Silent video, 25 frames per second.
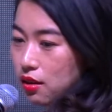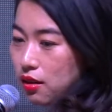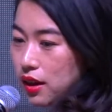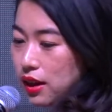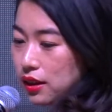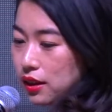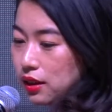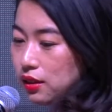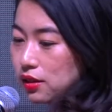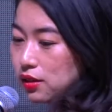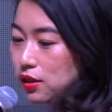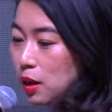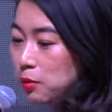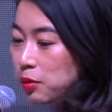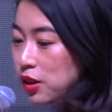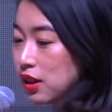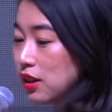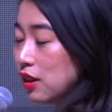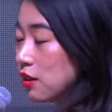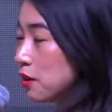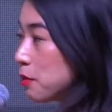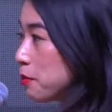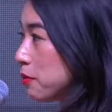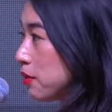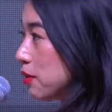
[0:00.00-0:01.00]
alrighty, so I'm
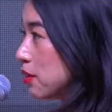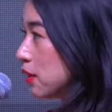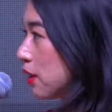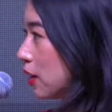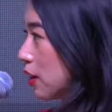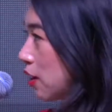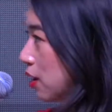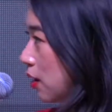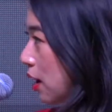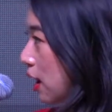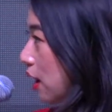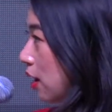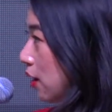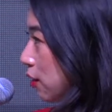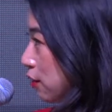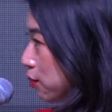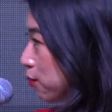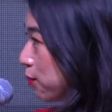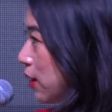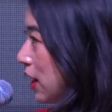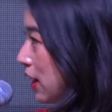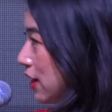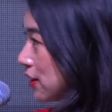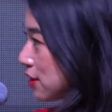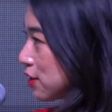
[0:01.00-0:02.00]
going to
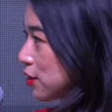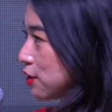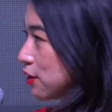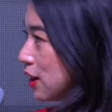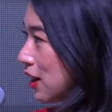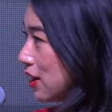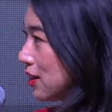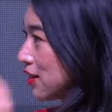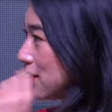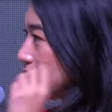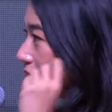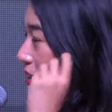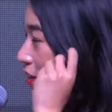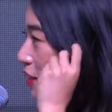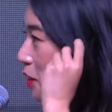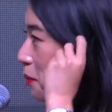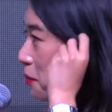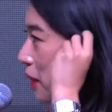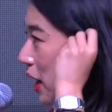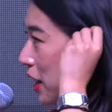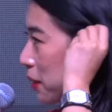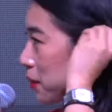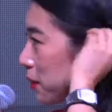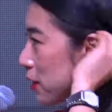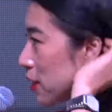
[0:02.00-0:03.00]
pass around the
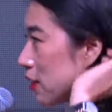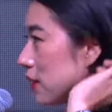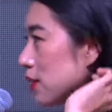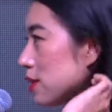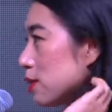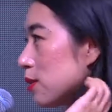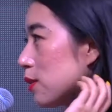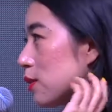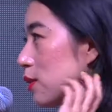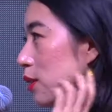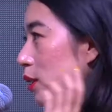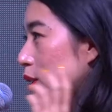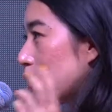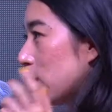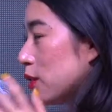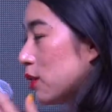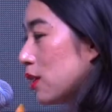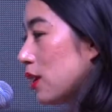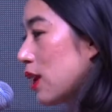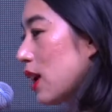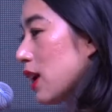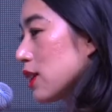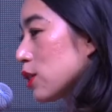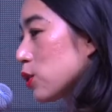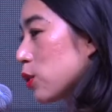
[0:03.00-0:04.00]
mic, because
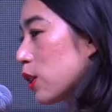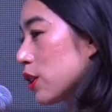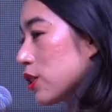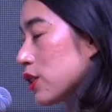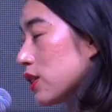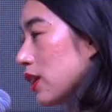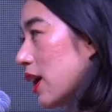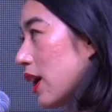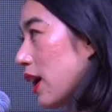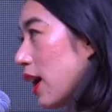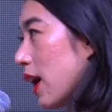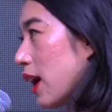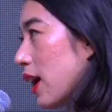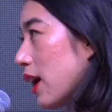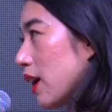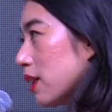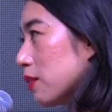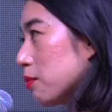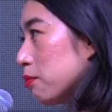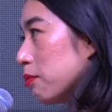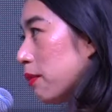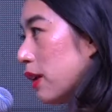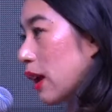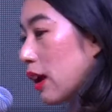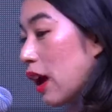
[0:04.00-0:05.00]
the last question I
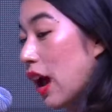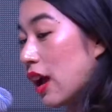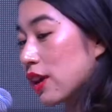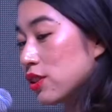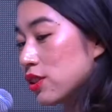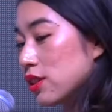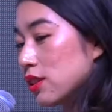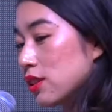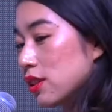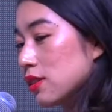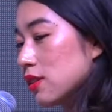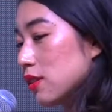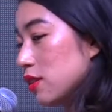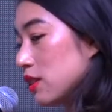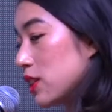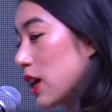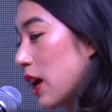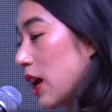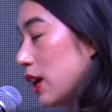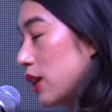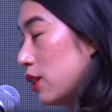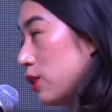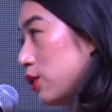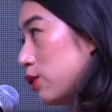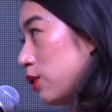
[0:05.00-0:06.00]
had actually doesn't
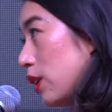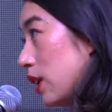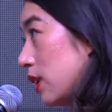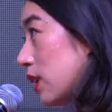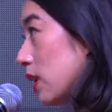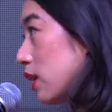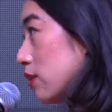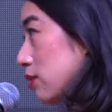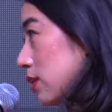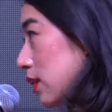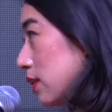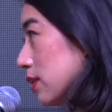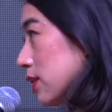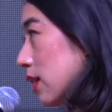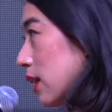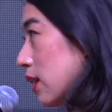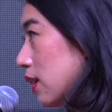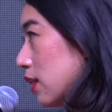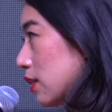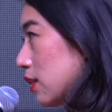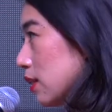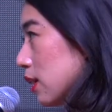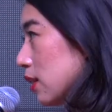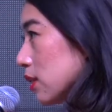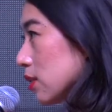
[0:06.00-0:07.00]
tie into any of these
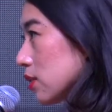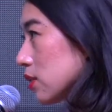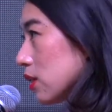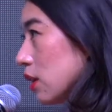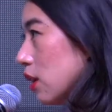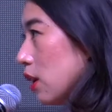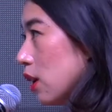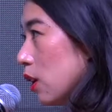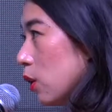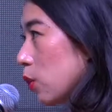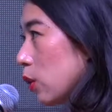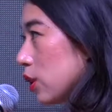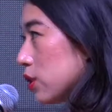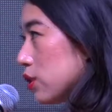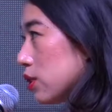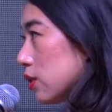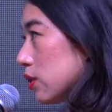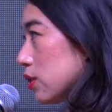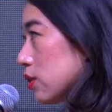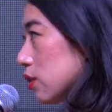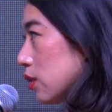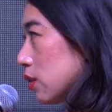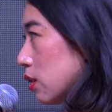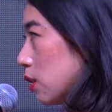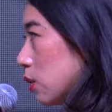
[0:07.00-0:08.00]
kind of things, which
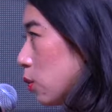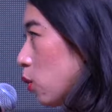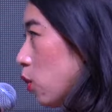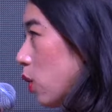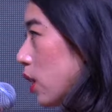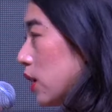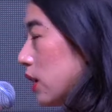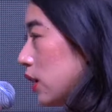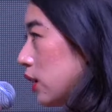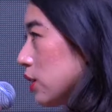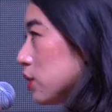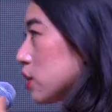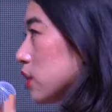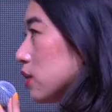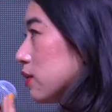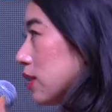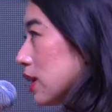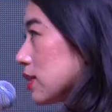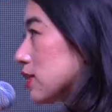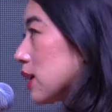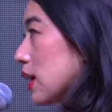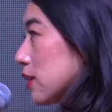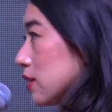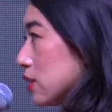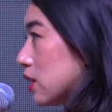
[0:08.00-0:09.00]
is what each of
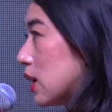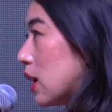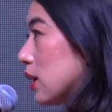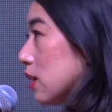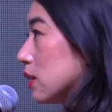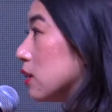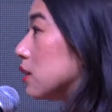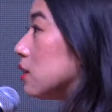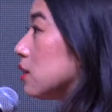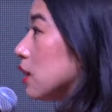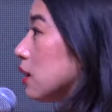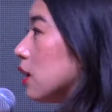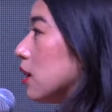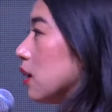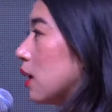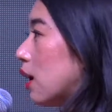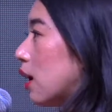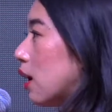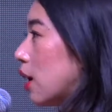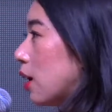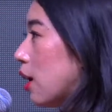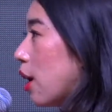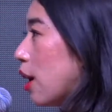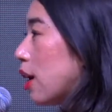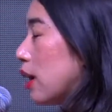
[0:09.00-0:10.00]
us has done
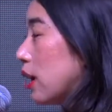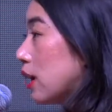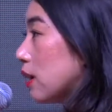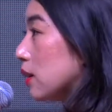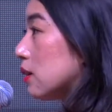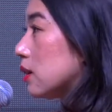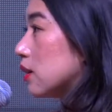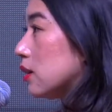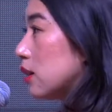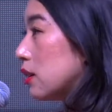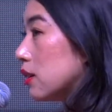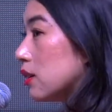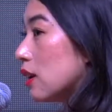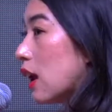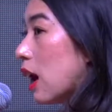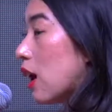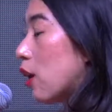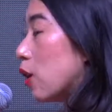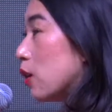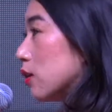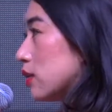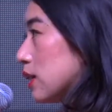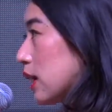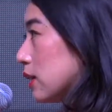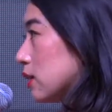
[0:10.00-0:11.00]
in our